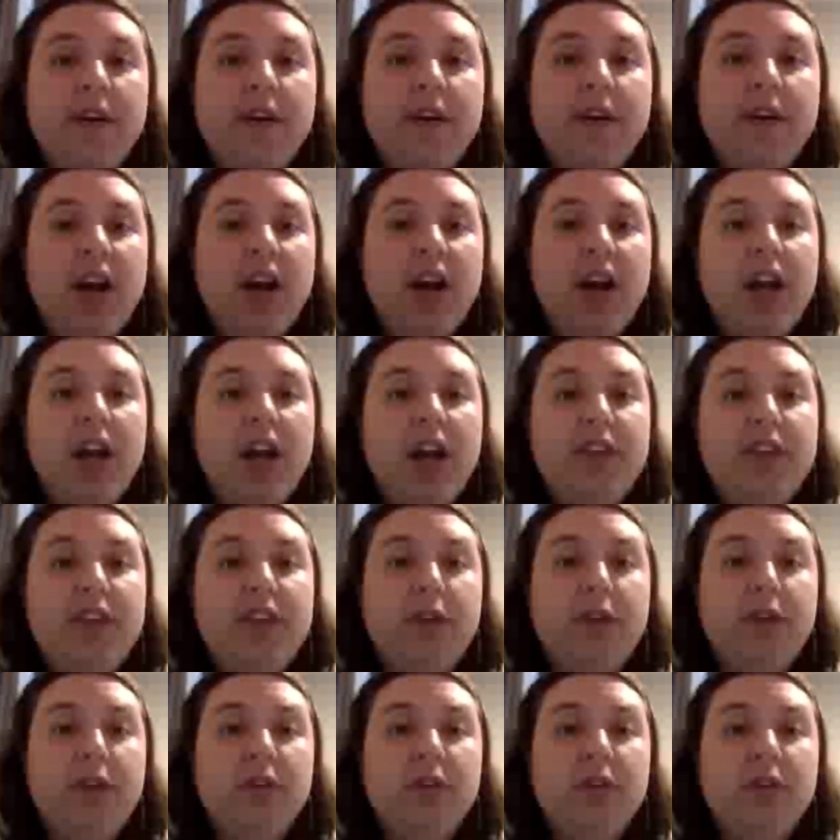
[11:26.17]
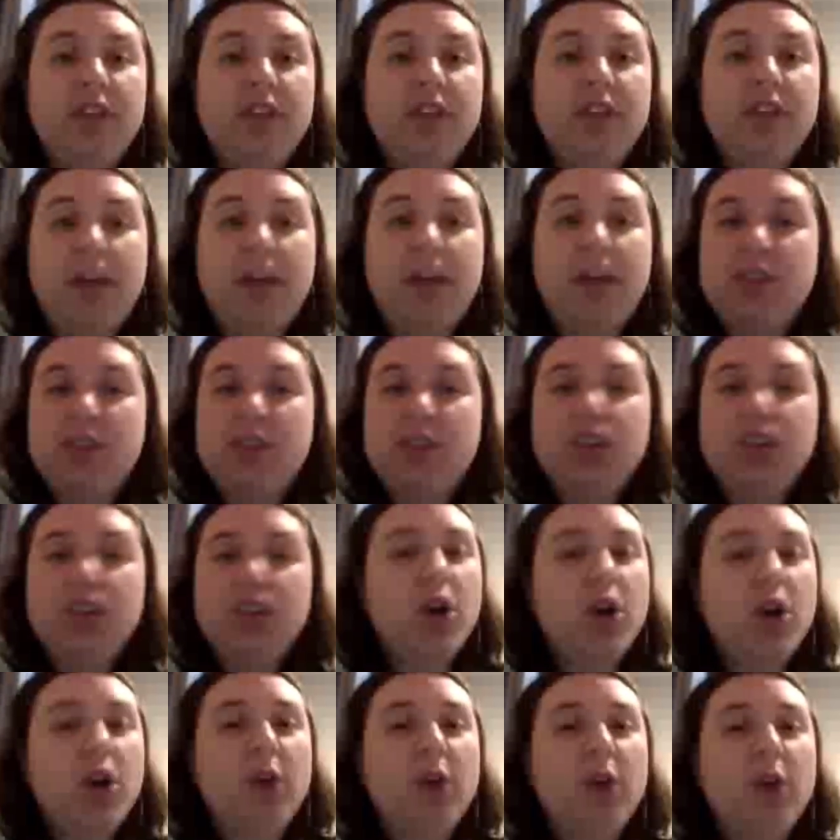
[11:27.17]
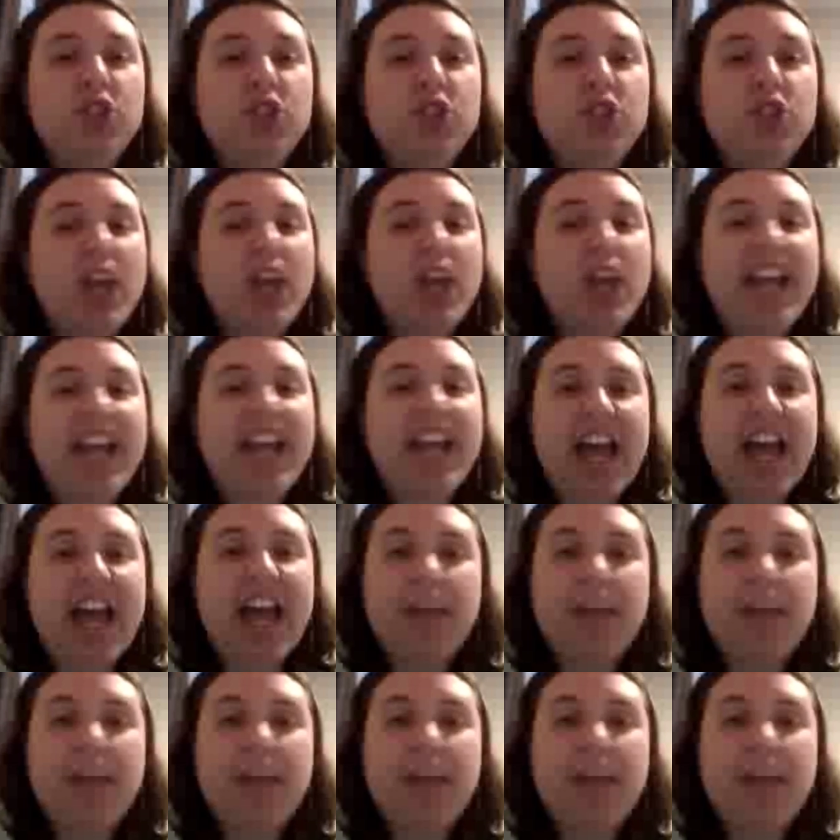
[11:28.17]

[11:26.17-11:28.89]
and the Doctor exclaims, "Good old J.K.!"